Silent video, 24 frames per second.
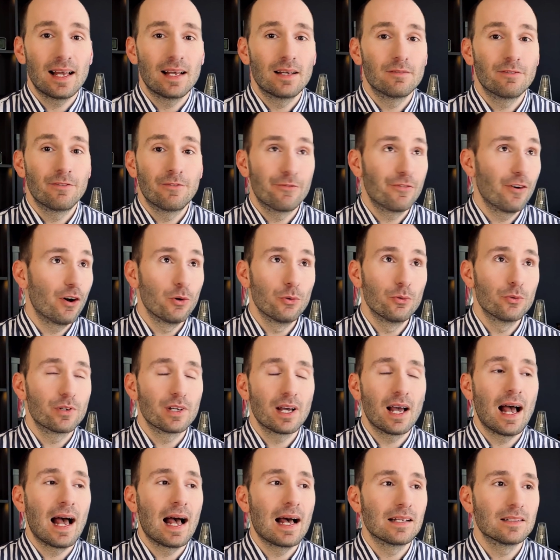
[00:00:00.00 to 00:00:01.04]
folk,
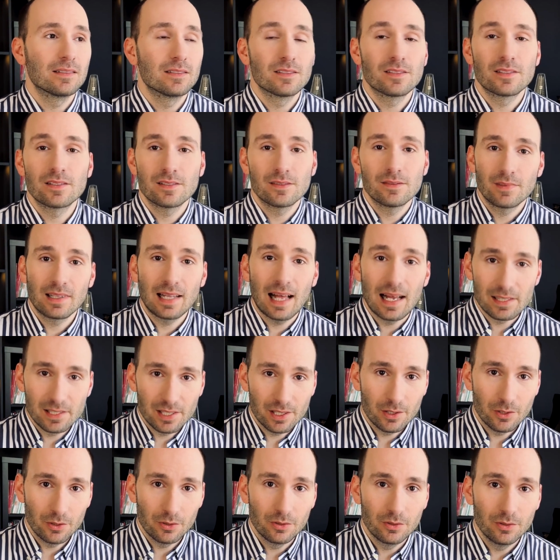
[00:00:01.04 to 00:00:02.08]
and
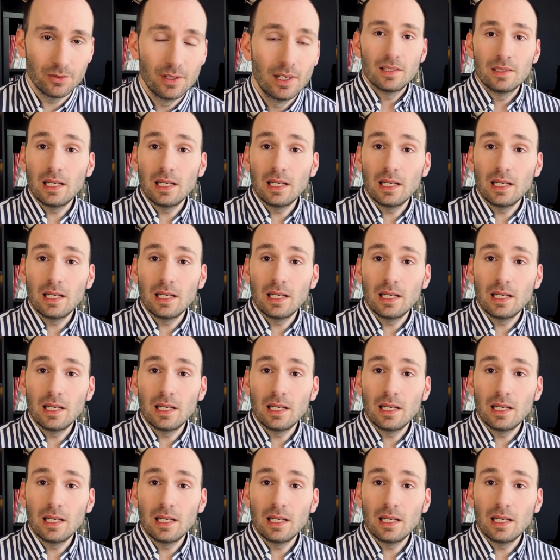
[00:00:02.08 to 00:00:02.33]
classical.